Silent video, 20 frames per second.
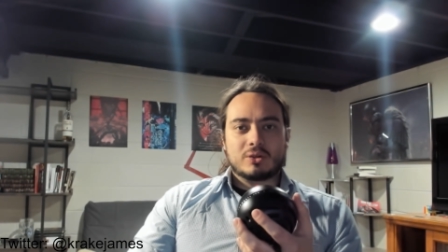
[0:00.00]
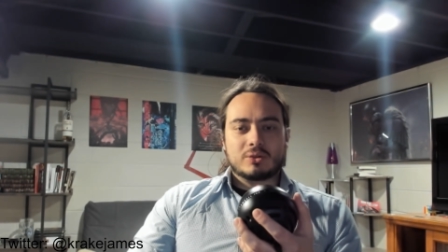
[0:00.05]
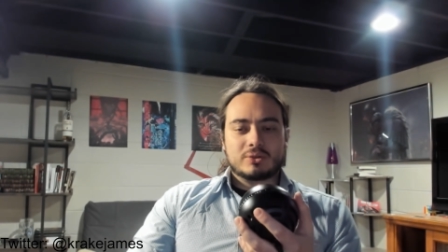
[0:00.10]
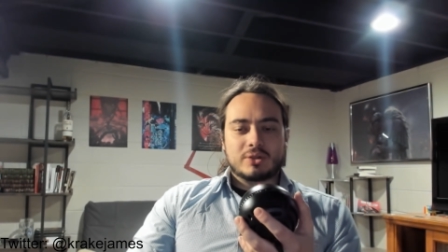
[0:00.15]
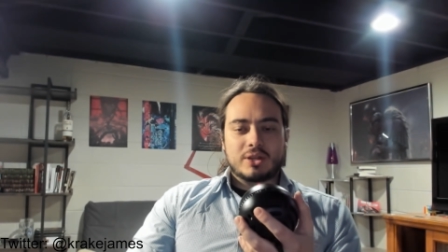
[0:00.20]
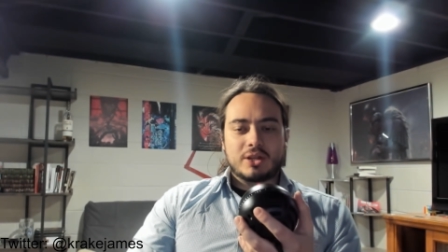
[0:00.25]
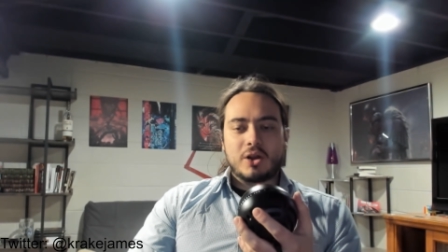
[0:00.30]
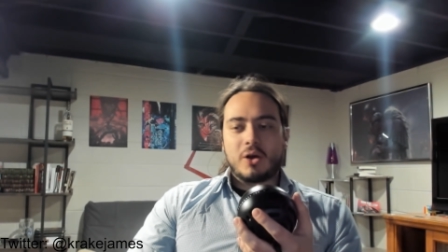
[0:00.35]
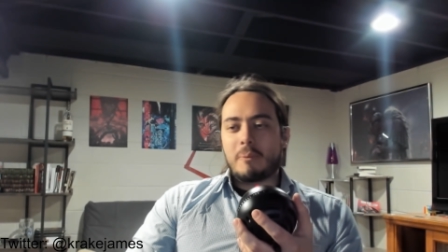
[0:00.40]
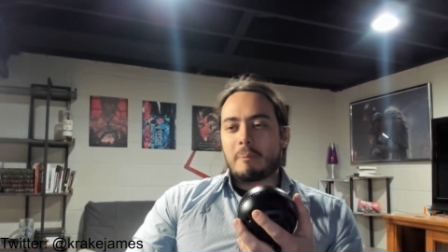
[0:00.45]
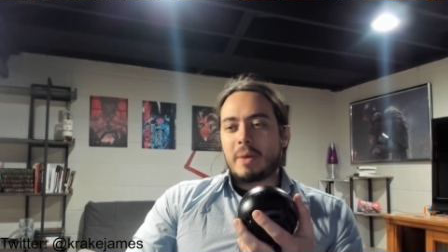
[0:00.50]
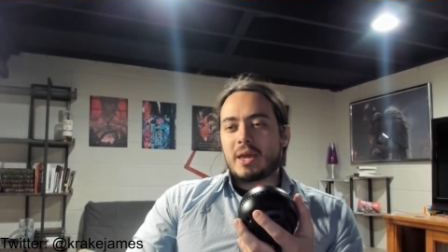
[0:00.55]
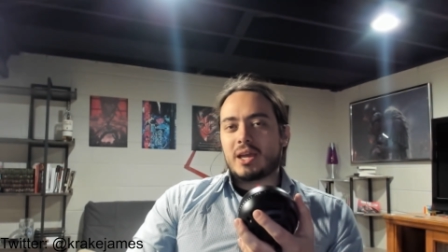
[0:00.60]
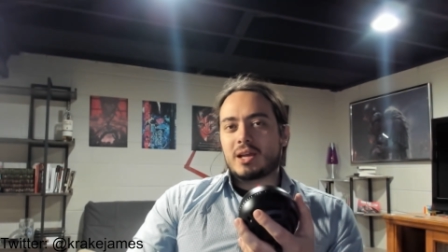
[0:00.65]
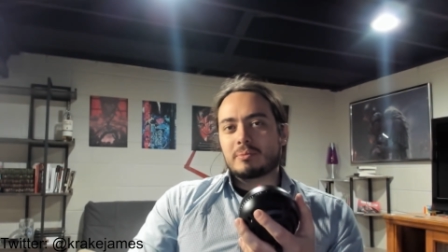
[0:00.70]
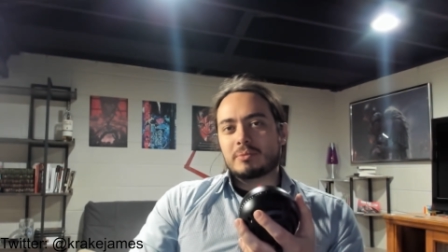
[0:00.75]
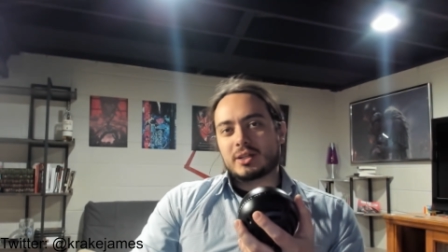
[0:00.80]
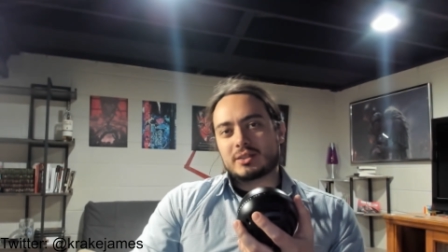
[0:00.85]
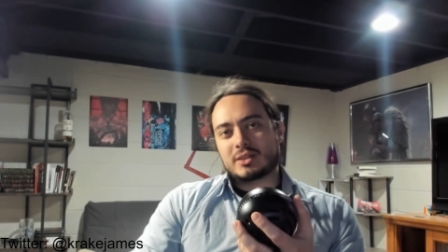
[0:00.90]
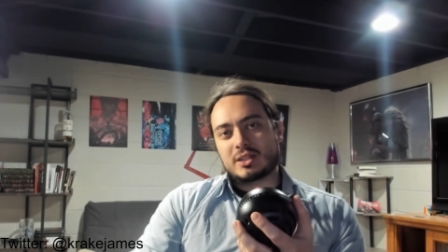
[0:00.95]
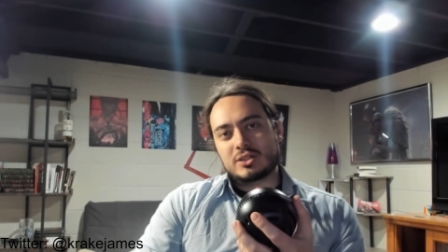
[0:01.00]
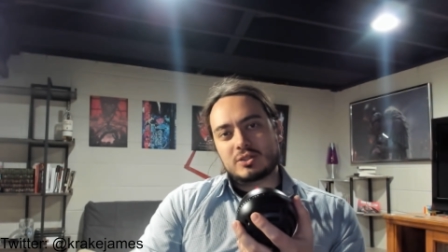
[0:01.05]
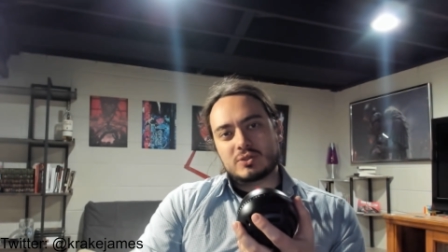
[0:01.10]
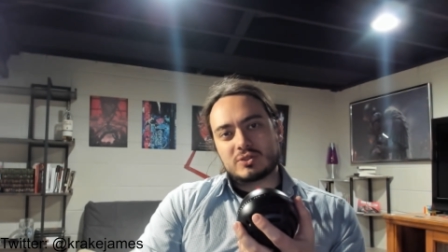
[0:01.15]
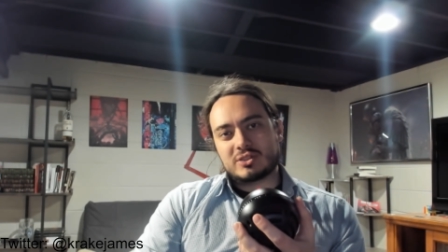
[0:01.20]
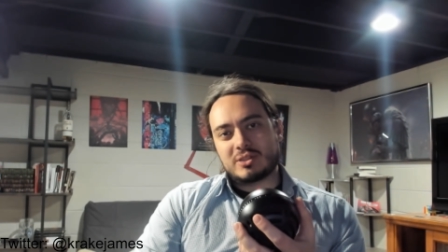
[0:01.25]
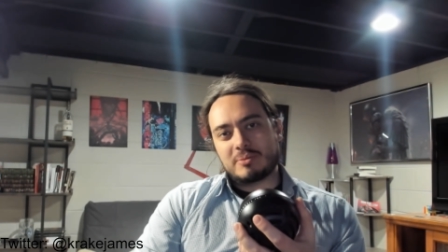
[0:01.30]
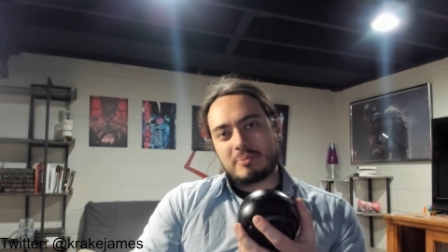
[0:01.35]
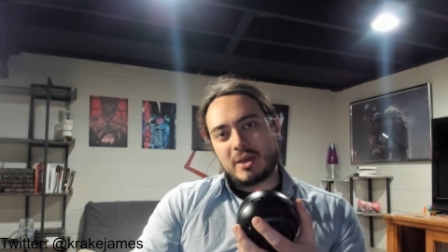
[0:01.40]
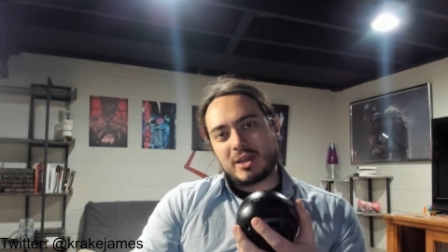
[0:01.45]
they don't make them like they
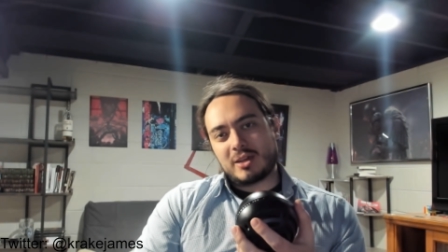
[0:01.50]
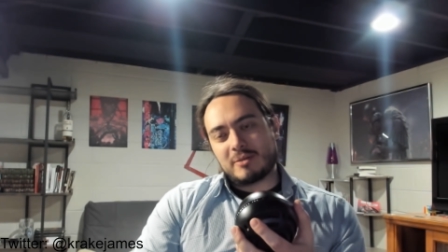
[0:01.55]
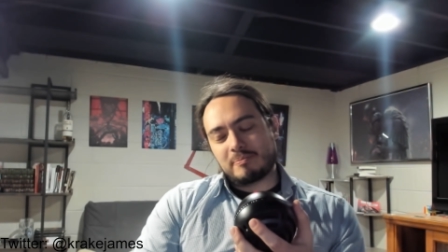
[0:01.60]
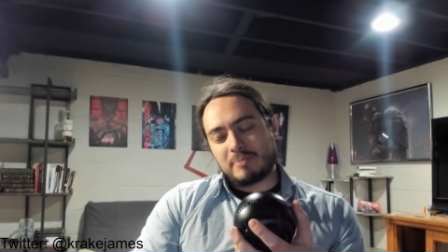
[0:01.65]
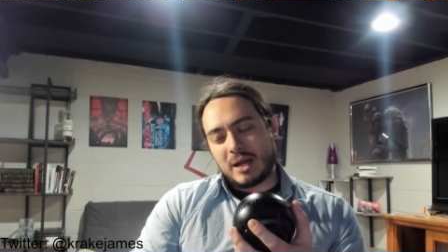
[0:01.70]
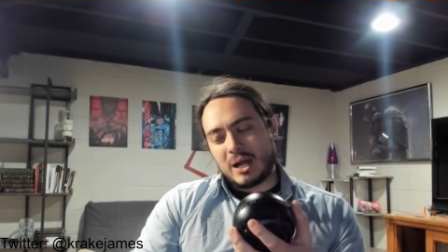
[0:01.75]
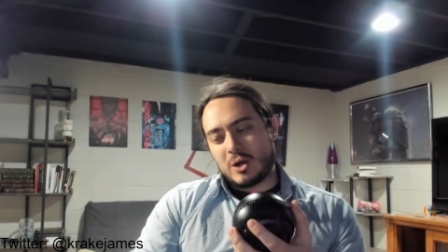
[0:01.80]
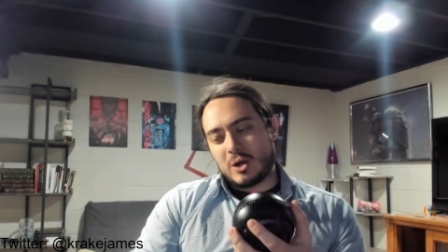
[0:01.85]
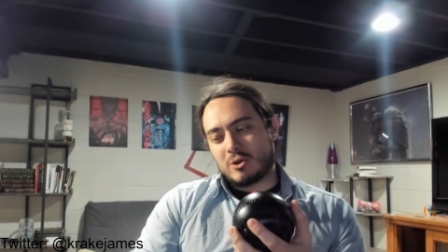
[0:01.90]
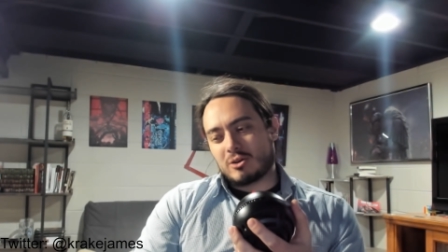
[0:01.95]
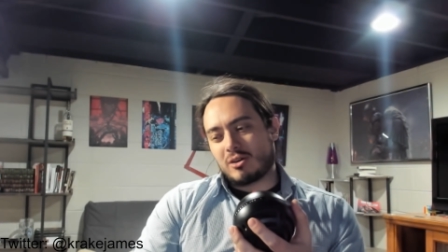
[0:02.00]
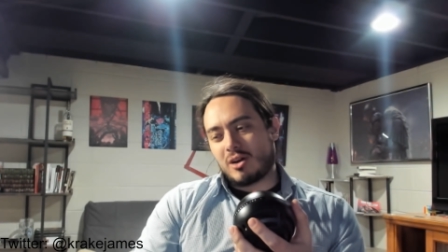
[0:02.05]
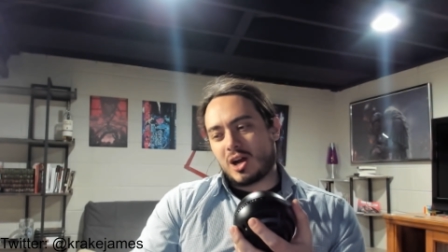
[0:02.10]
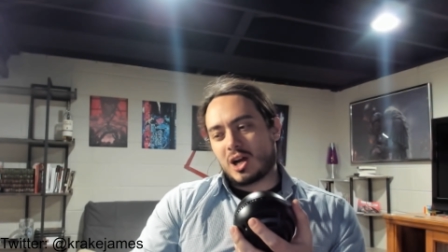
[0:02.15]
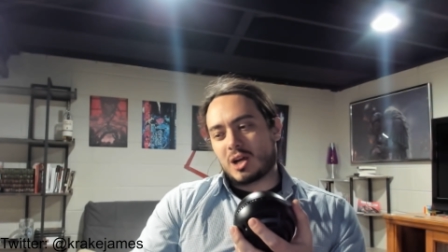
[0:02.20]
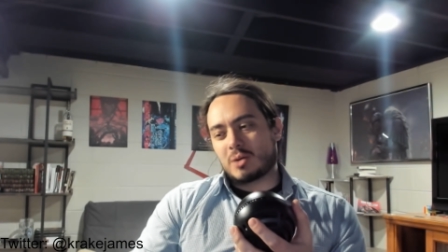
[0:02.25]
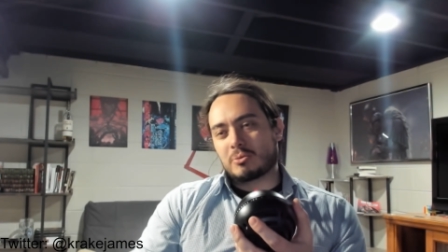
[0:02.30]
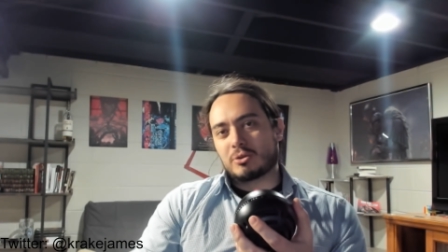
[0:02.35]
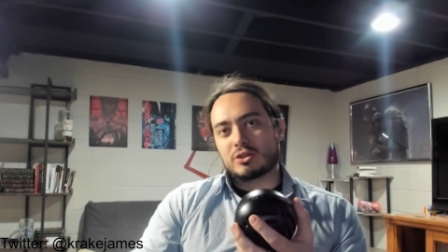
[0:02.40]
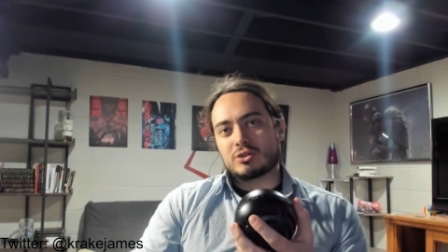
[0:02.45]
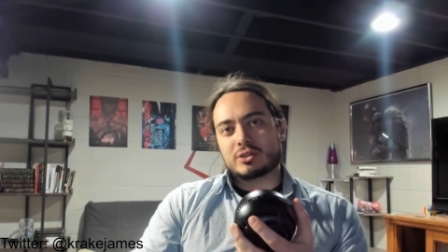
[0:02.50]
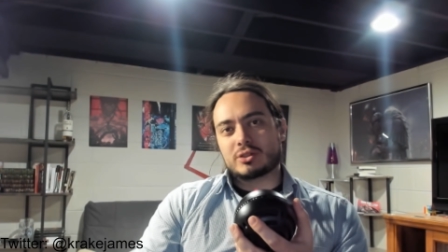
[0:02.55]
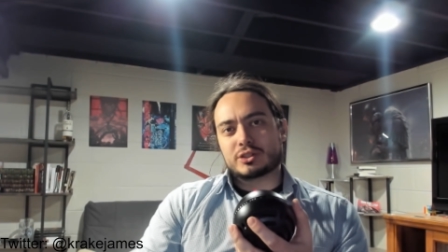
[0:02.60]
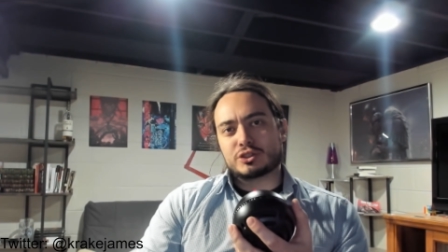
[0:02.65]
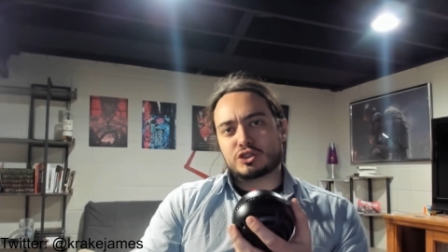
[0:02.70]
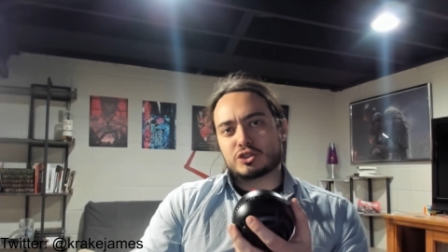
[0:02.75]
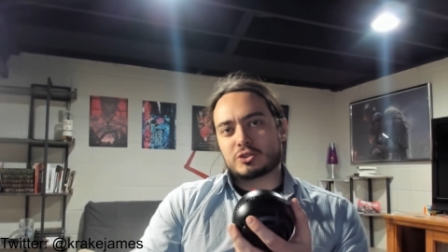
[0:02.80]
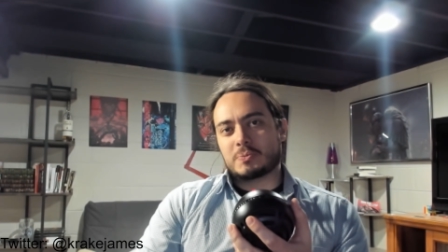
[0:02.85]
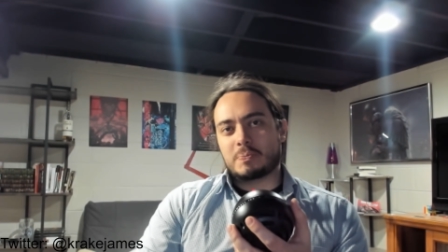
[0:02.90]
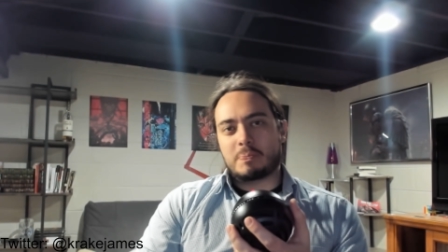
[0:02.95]
used to make them power armor, and they're
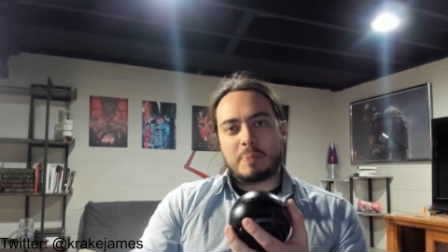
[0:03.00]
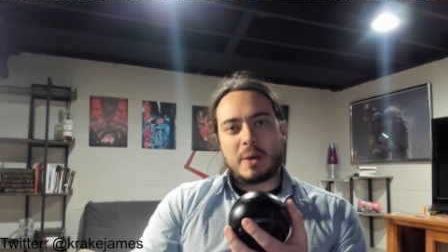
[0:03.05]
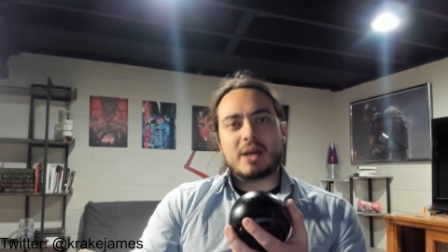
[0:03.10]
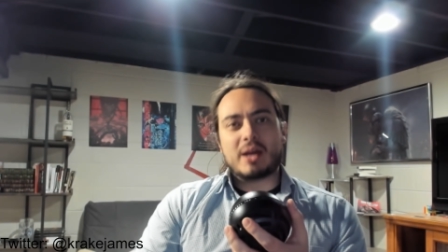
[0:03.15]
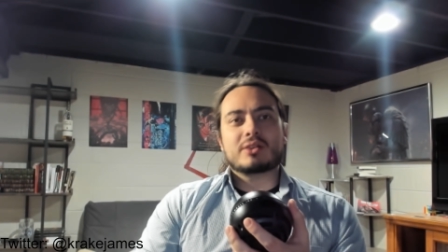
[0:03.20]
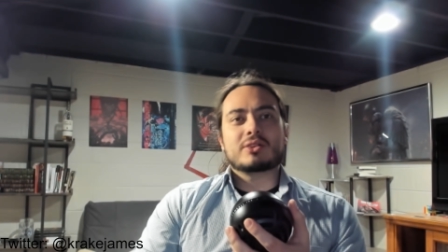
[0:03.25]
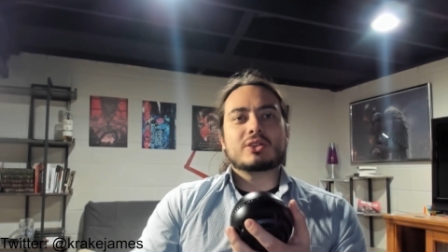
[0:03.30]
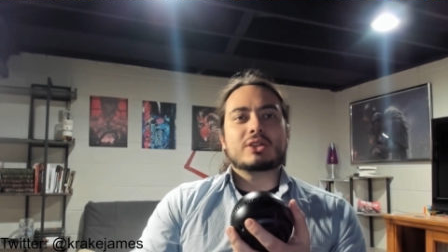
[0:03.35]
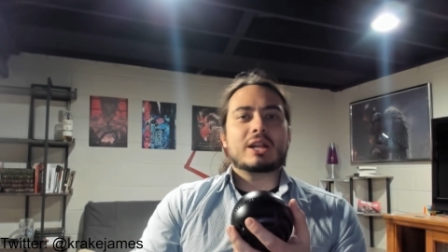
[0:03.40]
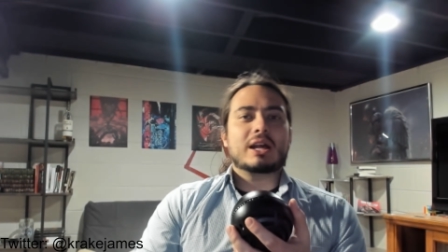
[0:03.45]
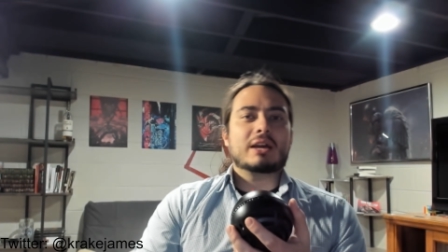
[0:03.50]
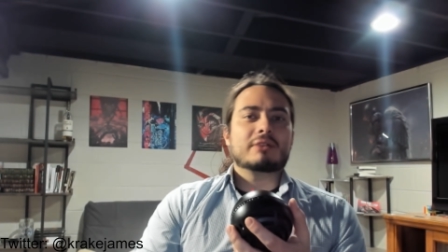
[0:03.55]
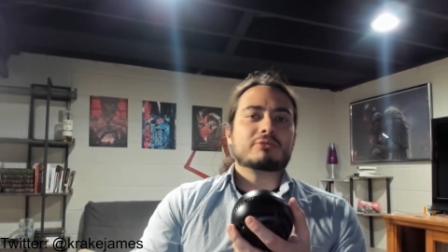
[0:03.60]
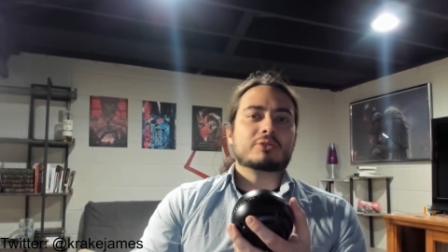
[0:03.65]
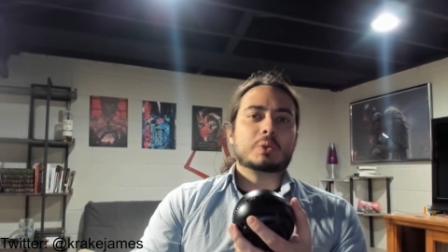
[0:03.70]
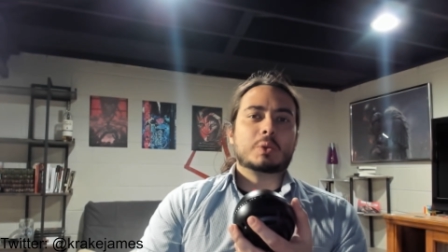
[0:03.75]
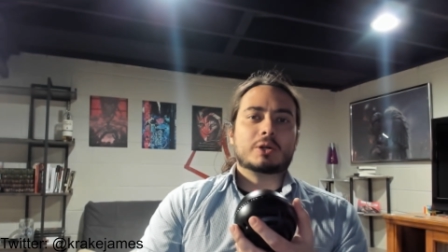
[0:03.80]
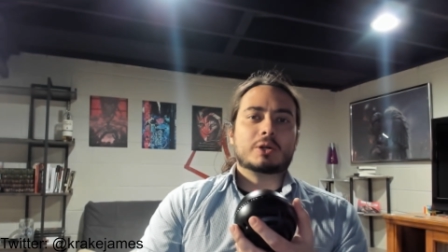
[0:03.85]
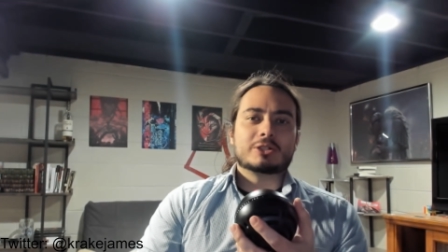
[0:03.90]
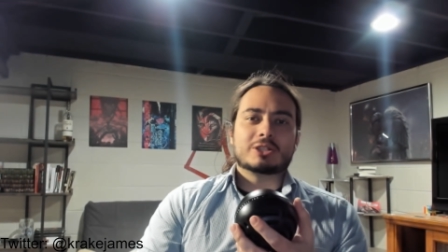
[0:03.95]
just better than everyone,